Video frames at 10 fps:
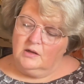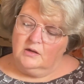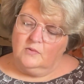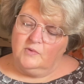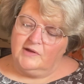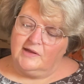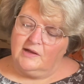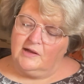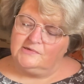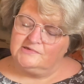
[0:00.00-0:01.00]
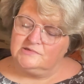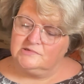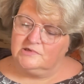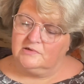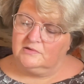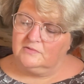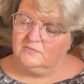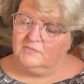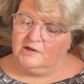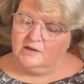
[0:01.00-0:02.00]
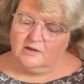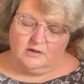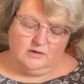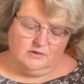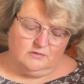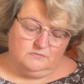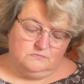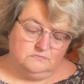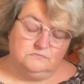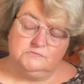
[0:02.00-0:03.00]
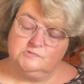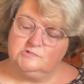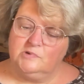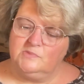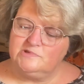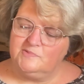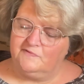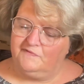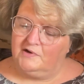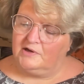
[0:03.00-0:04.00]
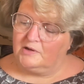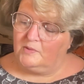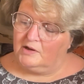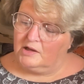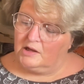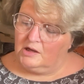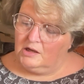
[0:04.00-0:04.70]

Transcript: A weekend make. That must be fairly quick.